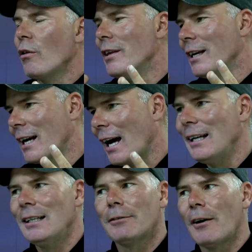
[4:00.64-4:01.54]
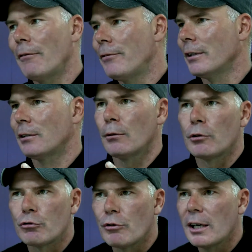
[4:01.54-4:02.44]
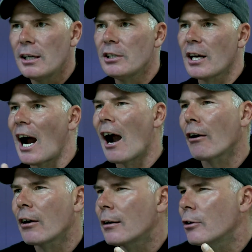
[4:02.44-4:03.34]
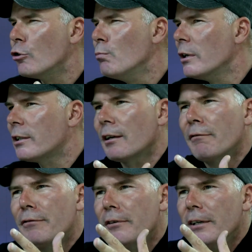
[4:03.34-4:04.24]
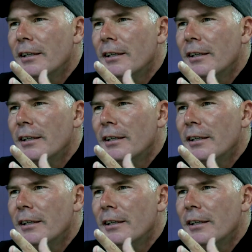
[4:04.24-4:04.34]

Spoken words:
they kind of have this strange, argumentative,